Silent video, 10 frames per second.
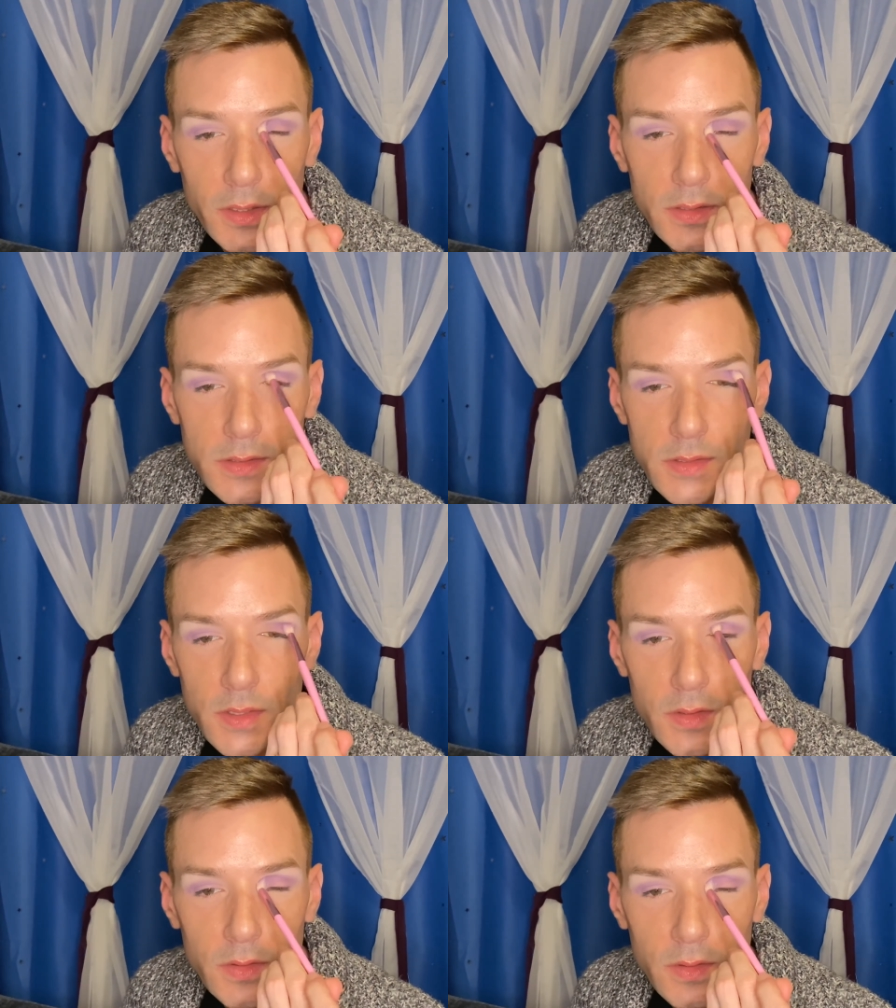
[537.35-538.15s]

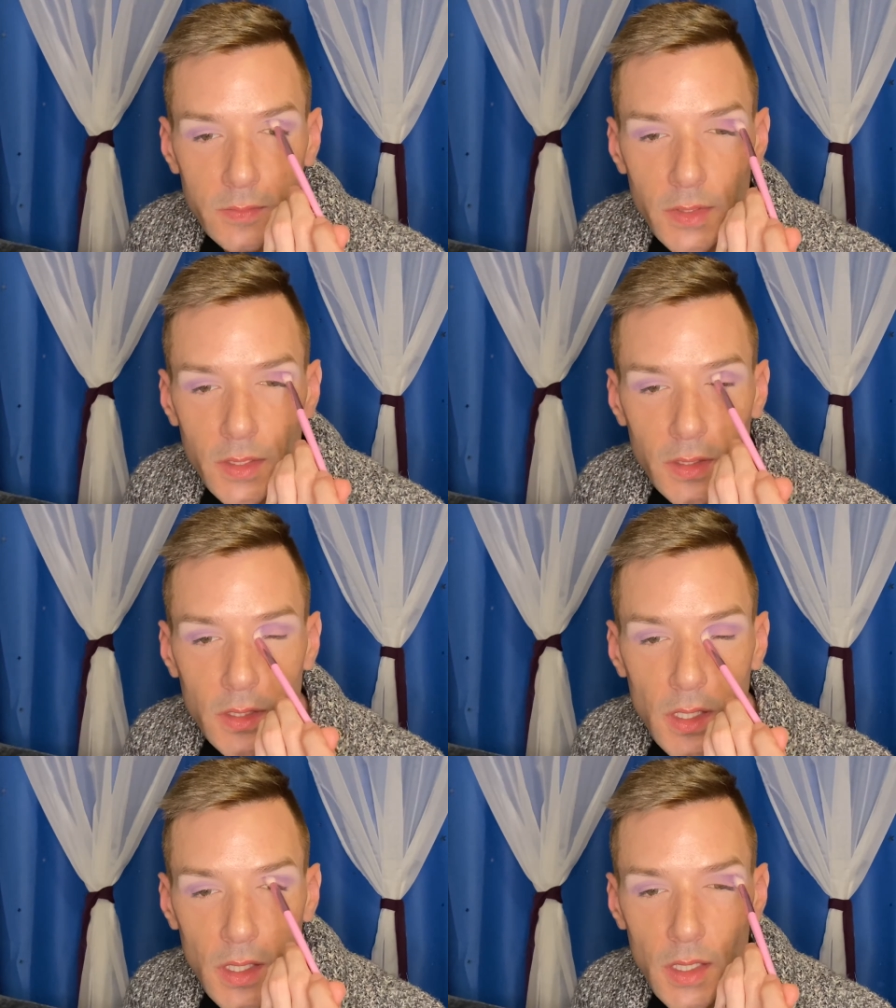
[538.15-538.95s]
So I'm like,
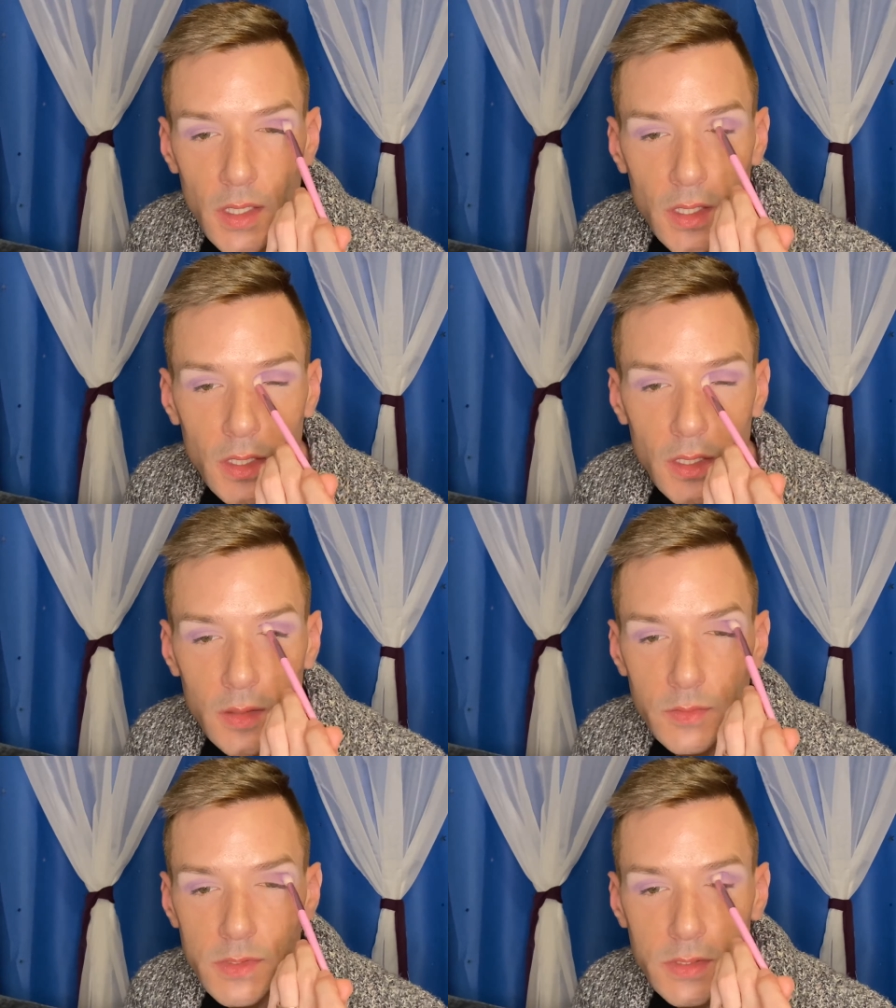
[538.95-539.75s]
yay, I'm
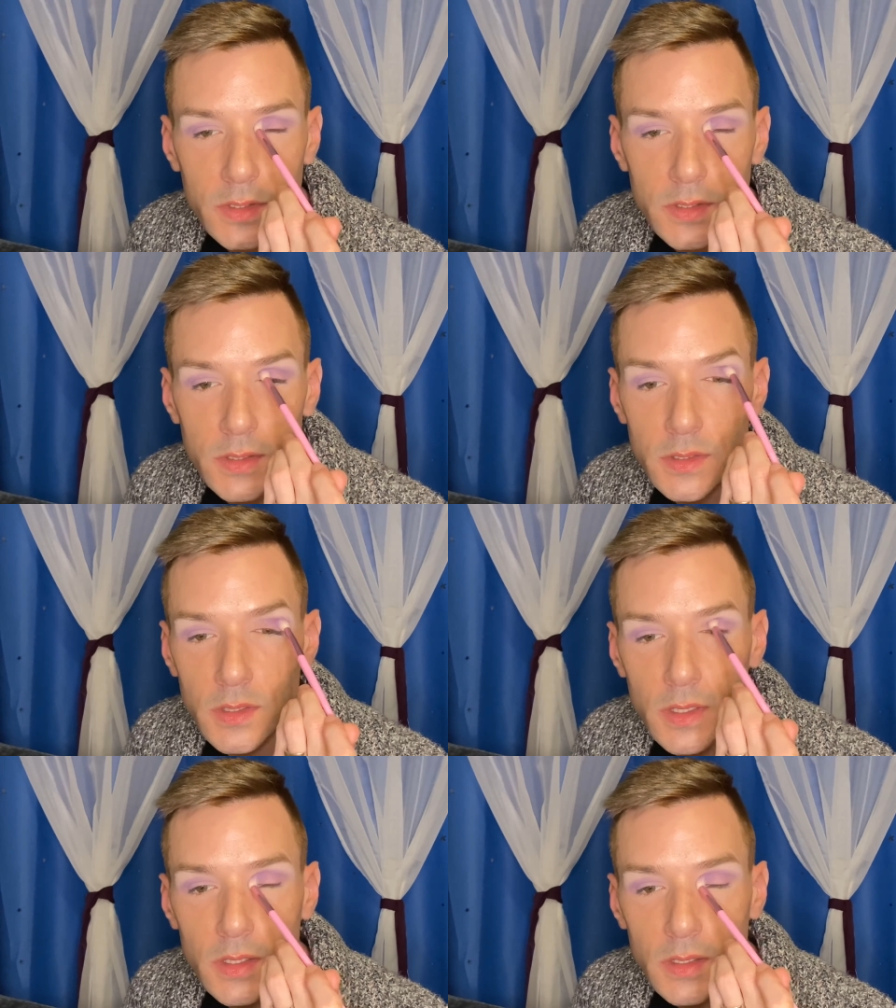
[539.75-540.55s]
just gonna
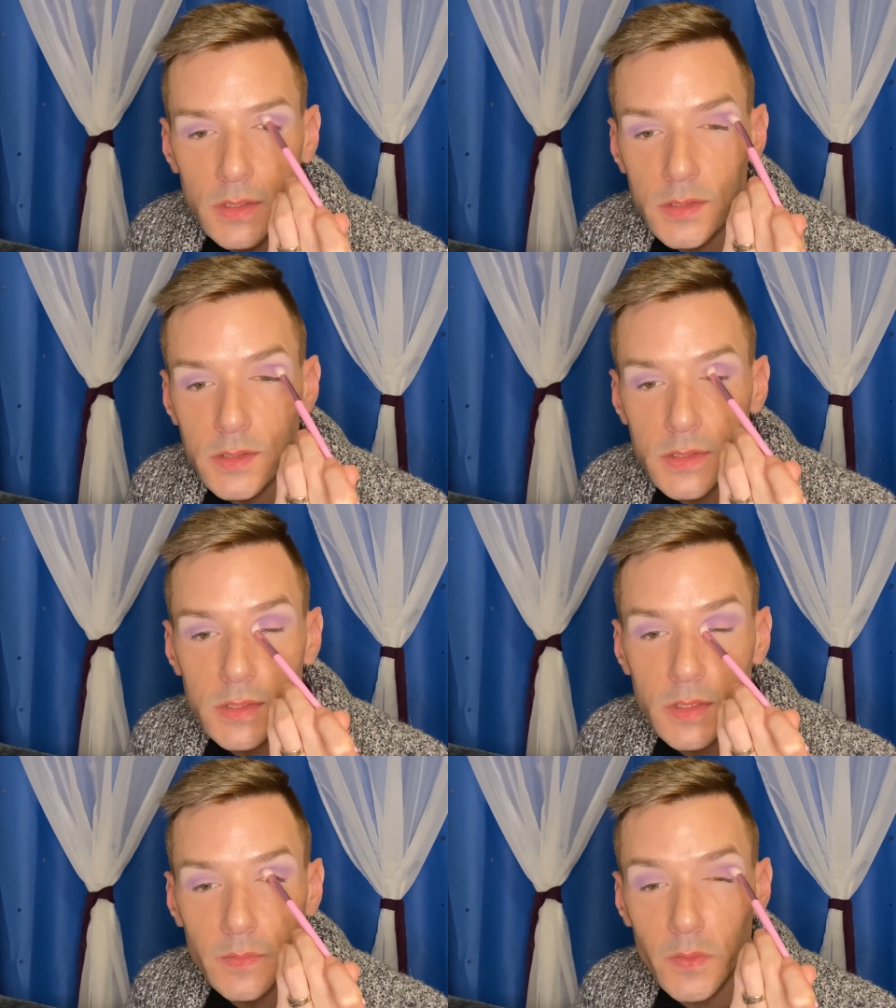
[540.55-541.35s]

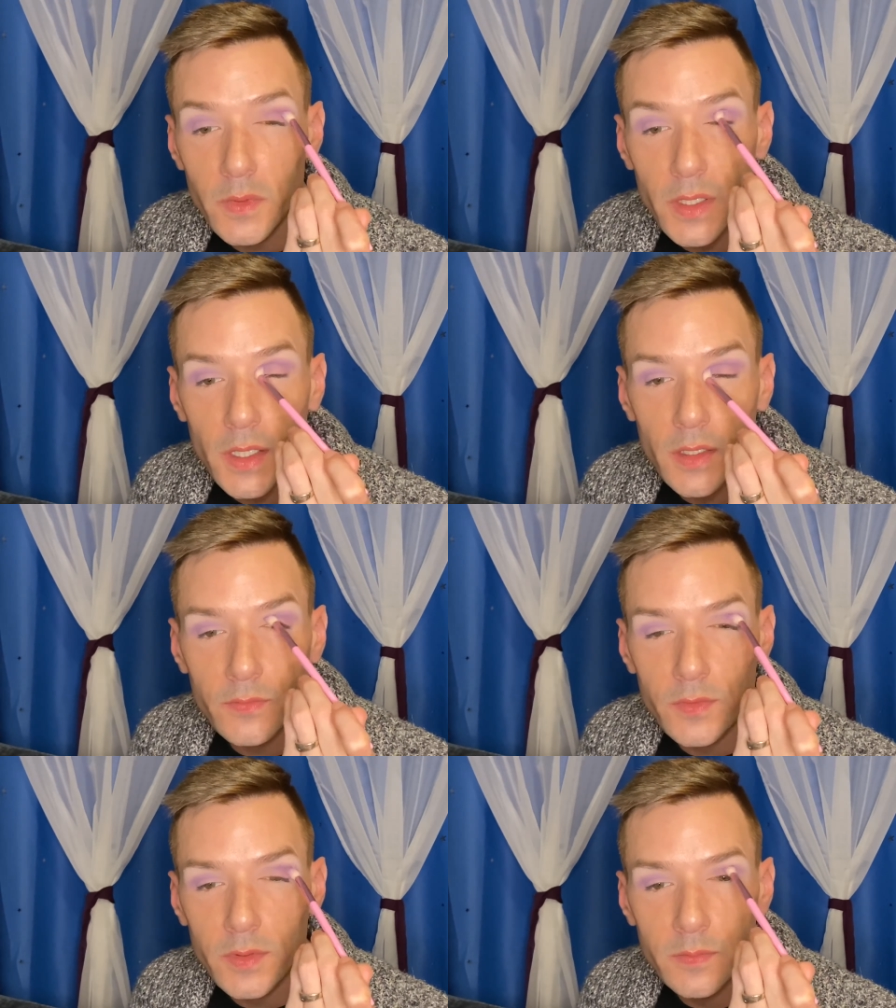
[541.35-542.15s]
slip away
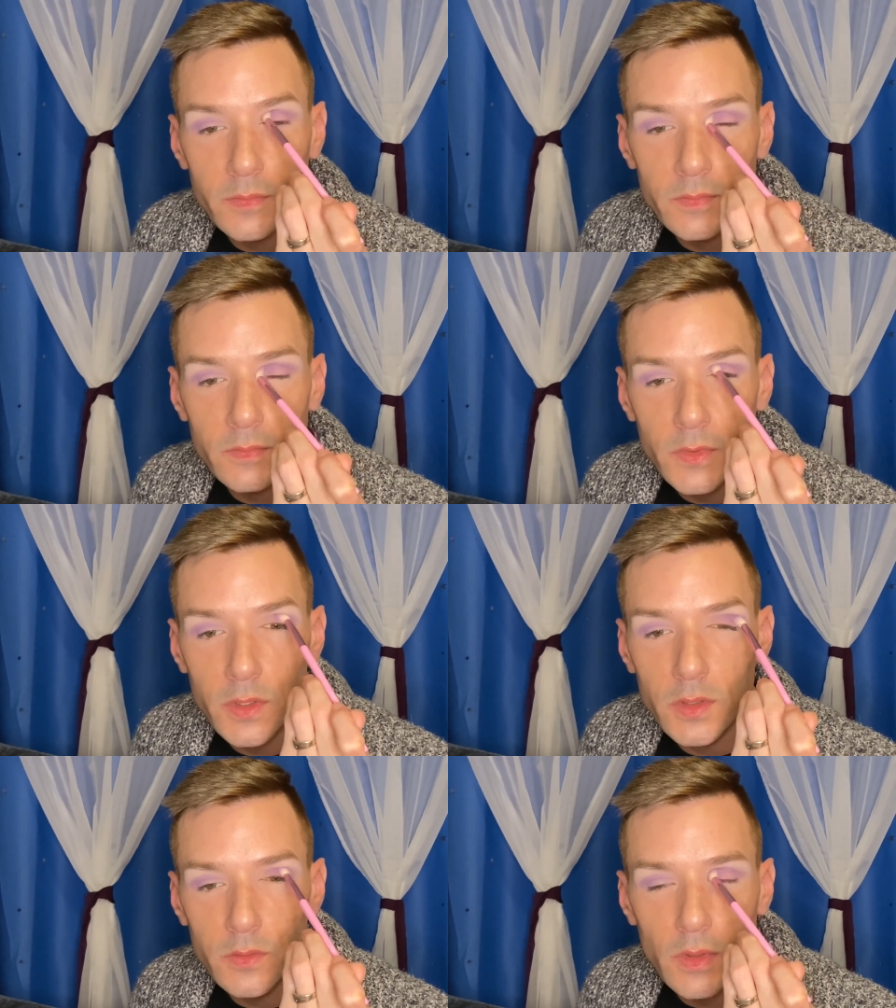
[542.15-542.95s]
from, you
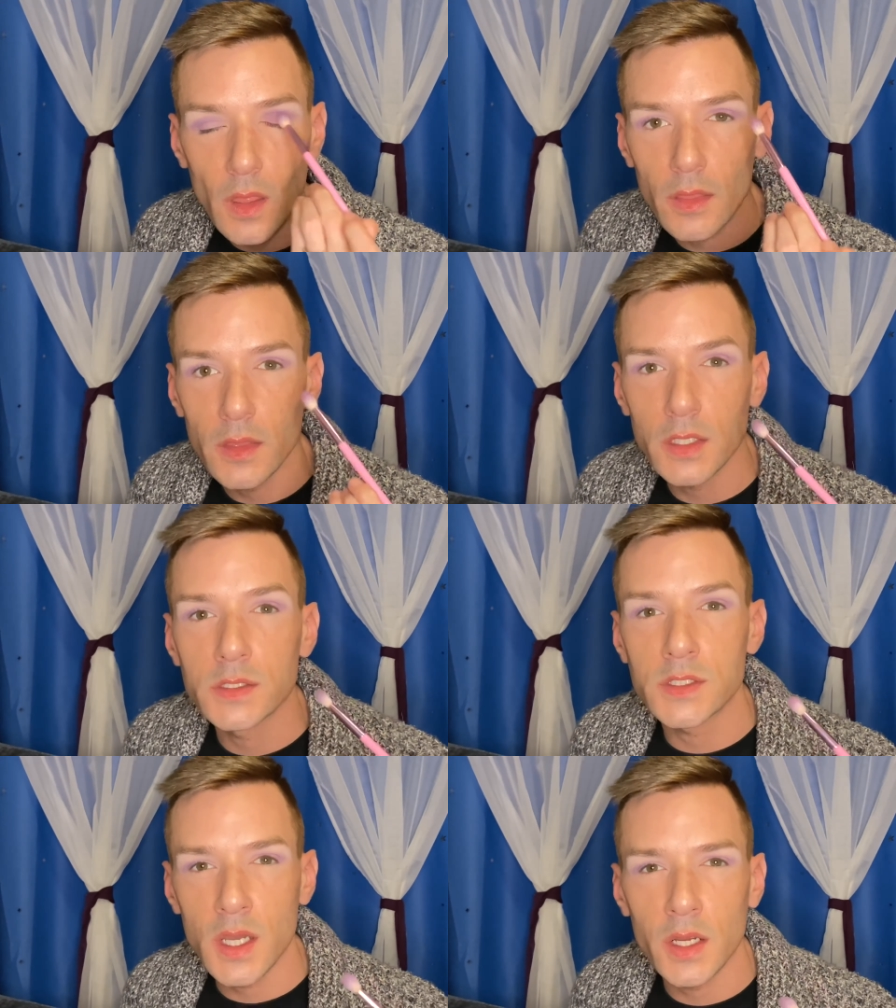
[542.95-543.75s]
know, the entire